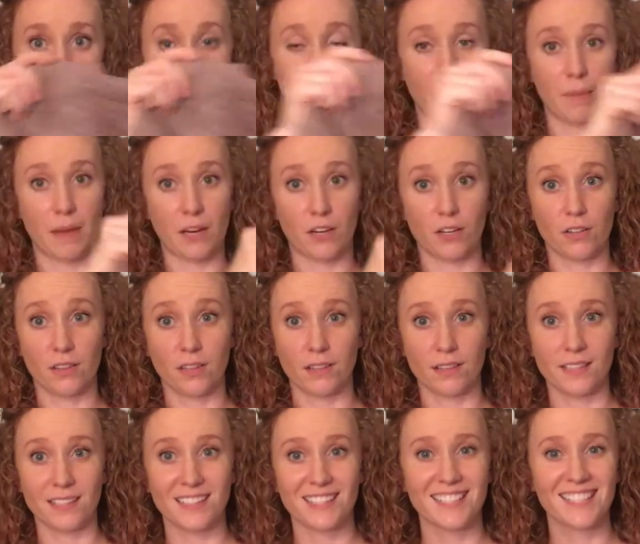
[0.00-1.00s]
a lot better
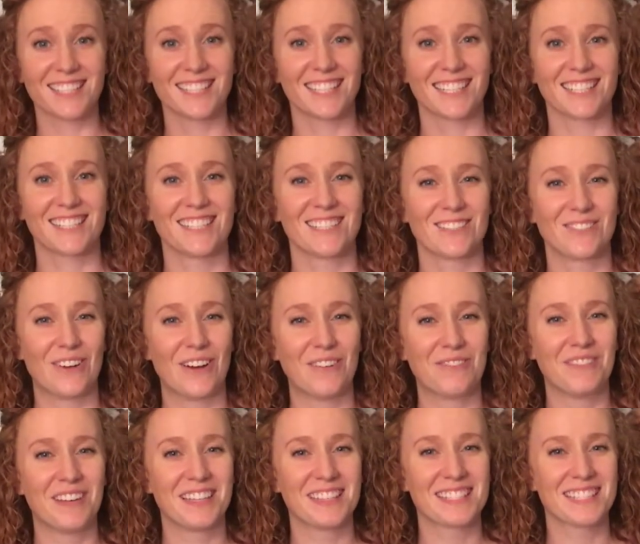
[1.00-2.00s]
than the 6 to
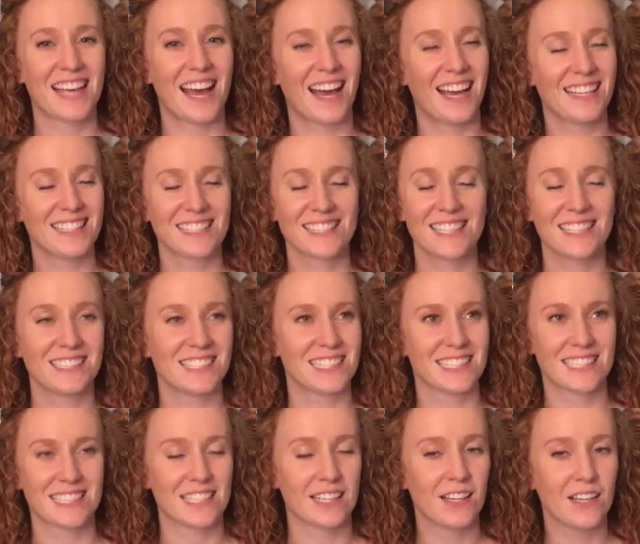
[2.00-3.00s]
12 month size that
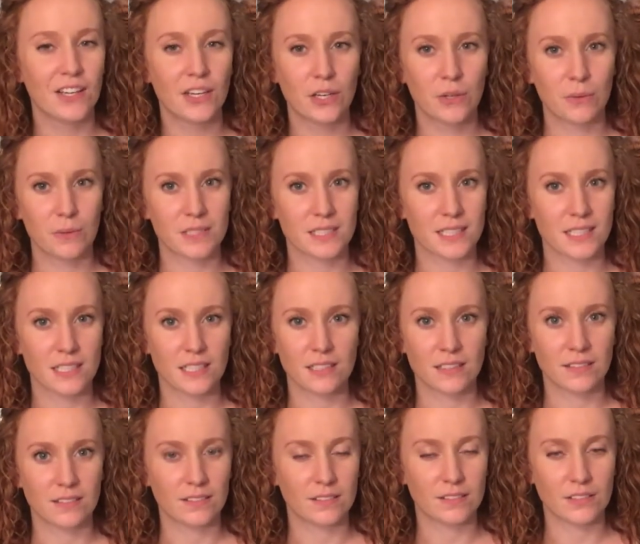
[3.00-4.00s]
just was
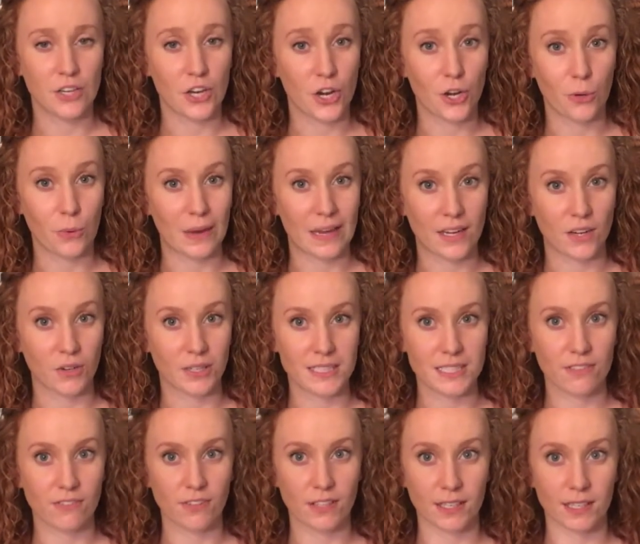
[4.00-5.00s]
in no way going
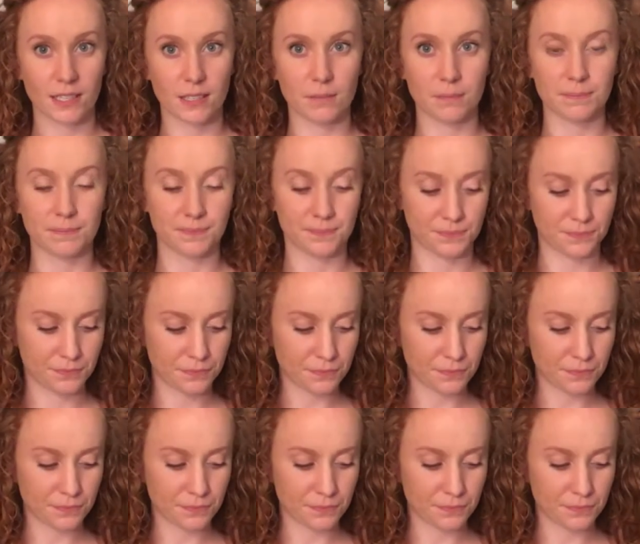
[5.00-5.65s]
to fit him.